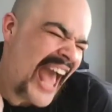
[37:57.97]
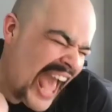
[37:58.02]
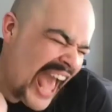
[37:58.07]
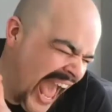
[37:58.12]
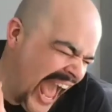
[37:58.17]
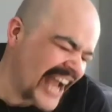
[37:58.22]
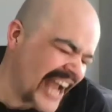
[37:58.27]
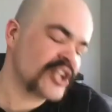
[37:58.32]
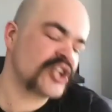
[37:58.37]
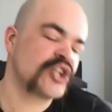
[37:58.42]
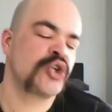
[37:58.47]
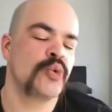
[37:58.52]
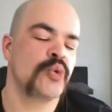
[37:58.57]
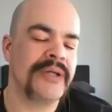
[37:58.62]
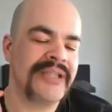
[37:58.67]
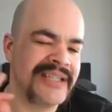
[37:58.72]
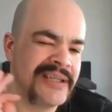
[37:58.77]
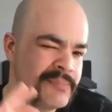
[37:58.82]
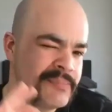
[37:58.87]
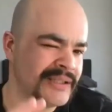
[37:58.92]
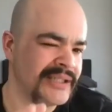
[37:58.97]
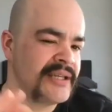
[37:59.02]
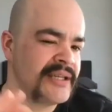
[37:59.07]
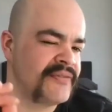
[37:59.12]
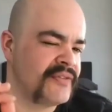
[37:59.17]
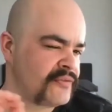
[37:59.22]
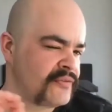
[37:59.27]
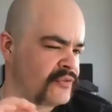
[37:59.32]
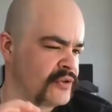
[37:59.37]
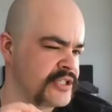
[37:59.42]
actually believe
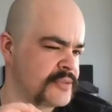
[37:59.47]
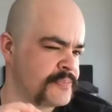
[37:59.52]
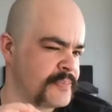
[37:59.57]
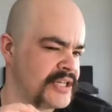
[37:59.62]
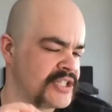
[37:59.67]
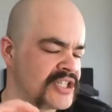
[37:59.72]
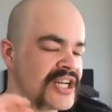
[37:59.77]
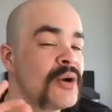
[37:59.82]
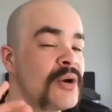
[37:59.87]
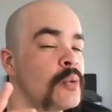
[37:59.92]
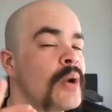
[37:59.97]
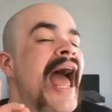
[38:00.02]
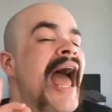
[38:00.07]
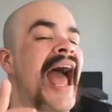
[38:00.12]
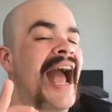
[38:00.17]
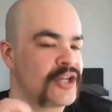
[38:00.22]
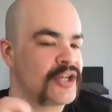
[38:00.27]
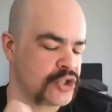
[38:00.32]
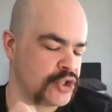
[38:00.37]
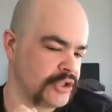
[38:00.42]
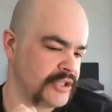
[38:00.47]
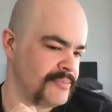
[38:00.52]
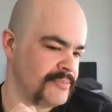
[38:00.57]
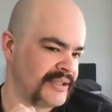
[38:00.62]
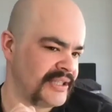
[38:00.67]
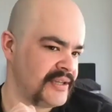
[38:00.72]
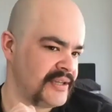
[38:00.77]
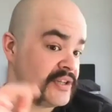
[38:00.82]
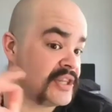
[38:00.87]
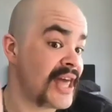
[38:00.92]
in free speech. I don't actually
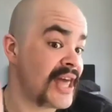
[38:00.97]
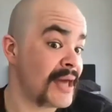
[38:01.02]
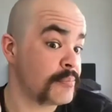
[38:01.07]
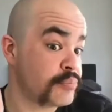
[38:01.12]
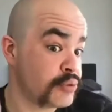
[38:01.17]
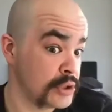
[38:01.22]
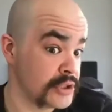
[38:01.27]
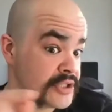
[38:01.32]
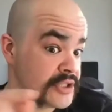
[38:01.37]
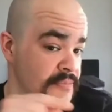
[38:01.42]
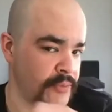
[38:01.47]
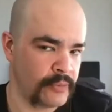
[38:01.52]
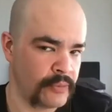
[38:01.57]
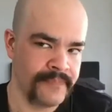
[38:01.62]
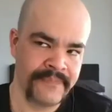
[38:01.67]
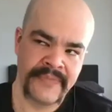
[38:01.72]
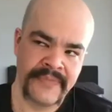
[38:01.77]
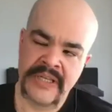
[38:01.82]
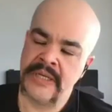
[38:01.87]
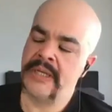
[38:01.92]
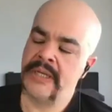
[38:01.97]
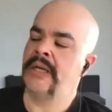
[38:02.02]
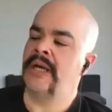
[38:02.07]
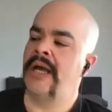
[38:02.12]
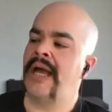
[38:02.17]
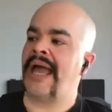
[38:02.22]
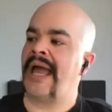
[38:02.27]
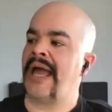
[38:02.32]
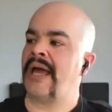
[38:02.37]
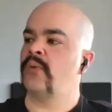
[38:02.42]
believe in that principle.
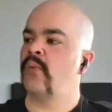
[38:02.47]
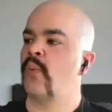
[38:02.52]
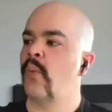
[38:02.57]
And